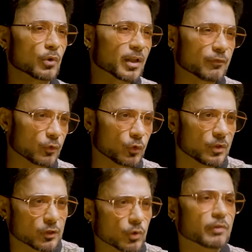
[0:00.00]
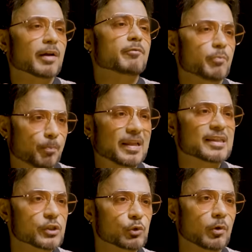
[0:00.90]
There's only one
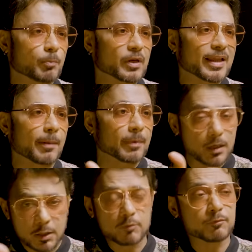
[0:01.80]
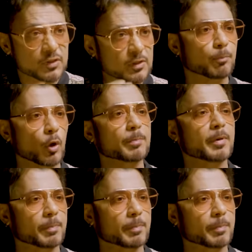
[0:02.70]
place you will put capital, which is employing